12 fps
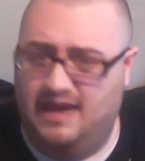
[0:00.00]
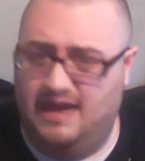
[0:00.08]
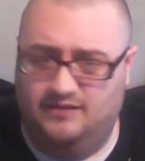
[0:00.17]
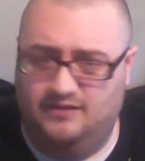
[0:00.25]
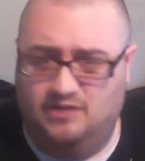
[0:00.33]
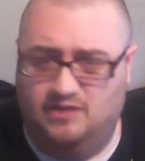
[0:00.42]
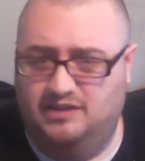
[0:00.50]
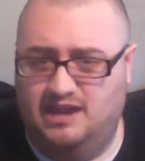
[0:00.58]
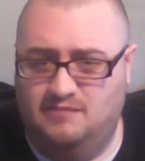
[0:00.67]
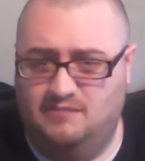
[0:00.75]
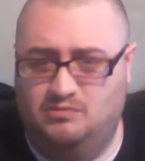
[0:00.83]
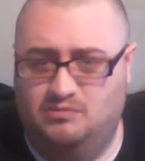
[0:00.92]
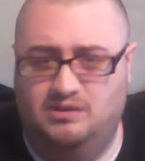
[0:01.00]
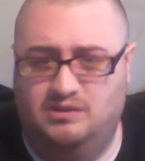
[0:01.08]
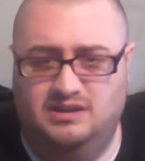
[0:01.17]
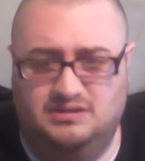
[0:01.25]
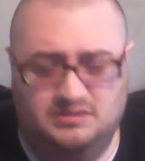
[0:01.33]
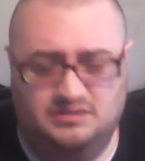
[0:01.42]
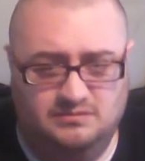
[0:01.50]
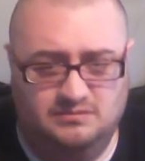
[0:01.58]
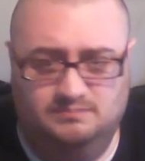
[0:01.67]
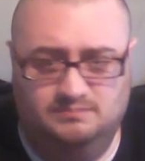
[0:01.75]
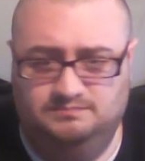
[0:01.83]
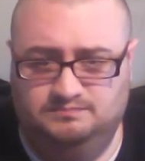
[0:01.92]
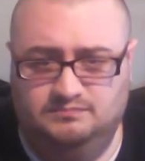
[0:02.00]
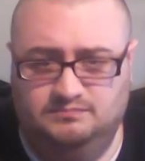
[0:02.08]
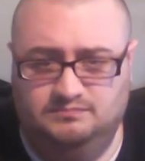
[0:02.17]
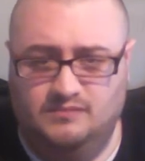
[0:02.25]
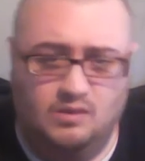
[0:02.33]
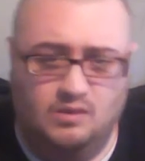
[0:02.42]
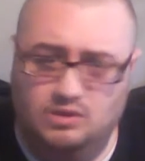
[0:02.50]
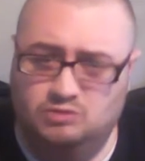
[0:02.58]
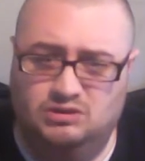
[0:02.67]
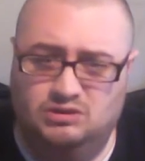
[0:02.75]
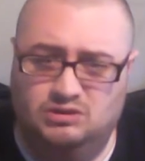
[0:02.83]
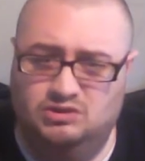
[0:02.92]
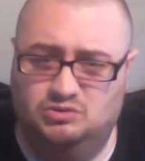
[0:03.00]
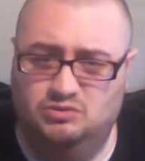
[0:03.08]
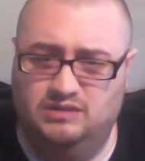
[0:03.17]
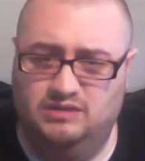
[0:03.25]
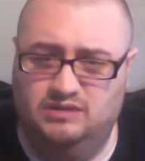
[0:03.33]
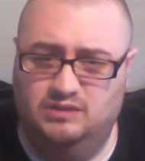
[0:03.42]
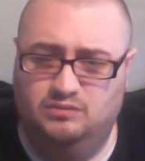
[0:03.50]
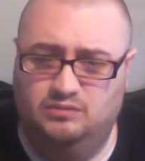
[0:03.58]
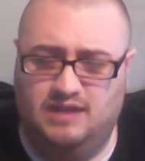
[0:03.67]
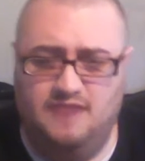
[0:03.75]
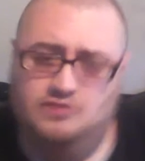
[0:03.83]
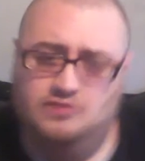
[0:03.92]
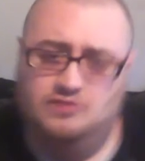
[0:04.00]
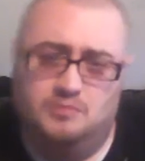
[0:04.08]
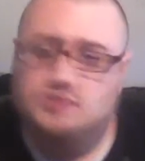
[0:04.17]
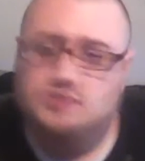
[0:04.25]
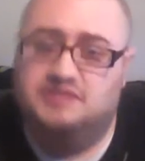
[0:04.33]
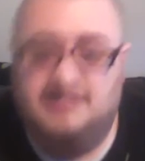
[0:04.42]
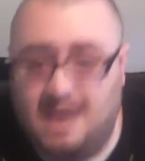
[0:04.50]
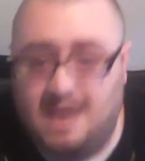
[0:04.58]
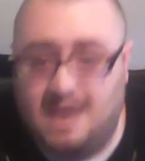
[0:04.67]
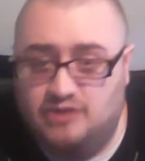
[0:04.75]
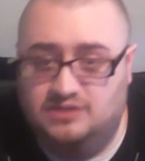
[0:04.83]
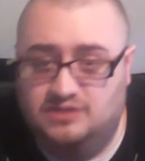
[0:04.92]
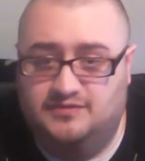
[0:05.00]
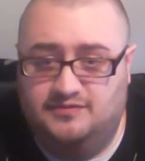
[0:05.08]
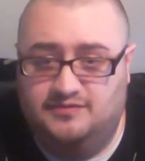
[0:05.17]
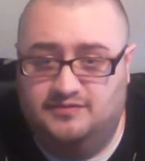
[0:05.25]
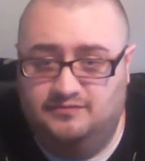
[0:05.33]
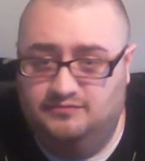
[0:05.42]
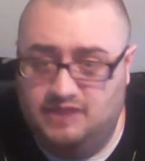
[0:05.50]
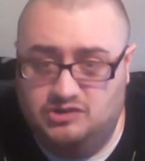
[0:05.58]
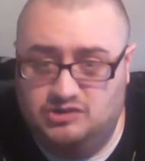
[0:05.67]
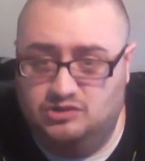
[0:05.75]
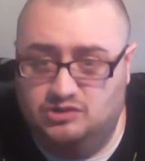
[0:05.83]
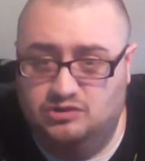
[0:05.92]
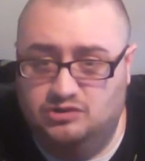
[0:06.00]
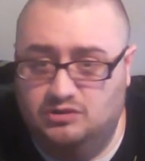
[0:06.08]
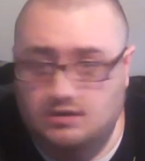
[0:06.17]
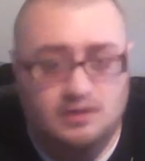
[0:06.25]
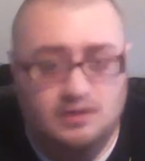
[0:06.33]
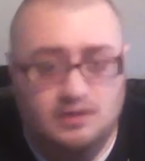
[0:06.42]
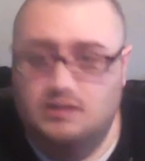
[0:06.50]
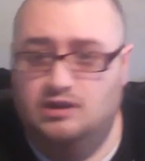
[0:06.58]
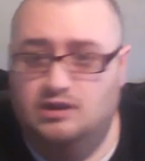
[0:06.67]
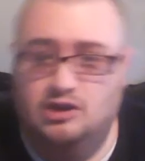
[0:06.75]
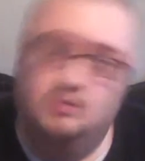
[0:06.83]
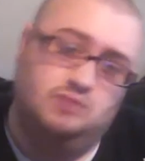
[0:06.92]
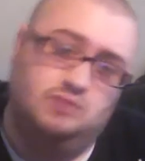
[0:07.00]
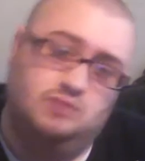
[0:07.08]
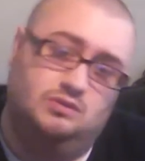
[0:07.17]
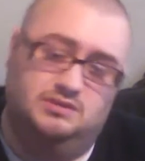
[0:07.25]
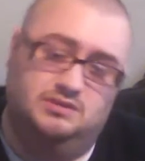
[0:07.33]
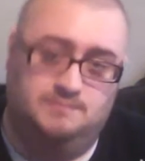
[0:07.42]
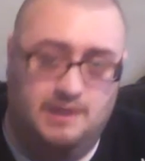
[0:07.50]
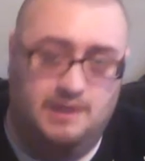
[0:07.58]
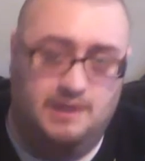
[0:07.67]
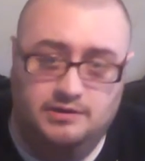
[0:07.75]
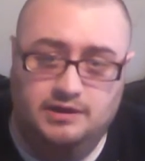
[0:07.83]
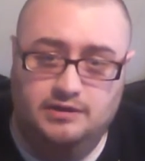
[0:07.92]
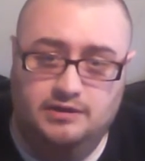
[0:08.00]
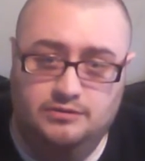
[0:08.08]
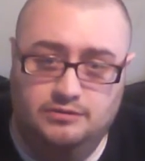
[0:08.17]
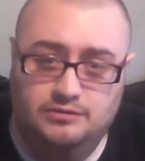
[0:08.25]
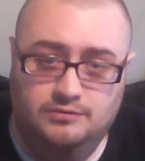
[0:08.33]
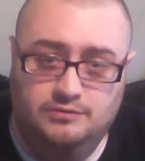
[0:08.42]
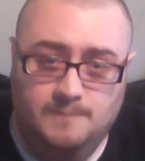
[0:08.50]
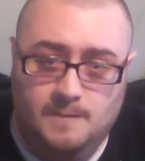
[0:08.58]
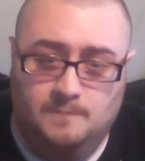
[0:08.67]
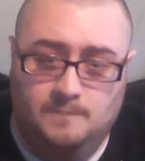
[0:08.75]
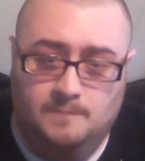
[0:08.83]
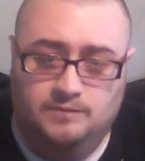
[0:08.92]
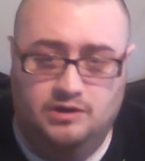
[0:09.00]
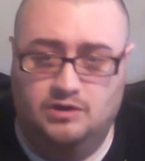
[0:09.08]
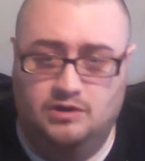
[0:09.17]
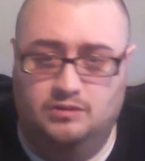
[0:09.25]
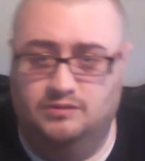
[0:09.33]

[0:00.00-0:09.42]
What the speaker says: out of all the Game Boys, which one truly gave you the most nostalgic feature? Which one was better to you? I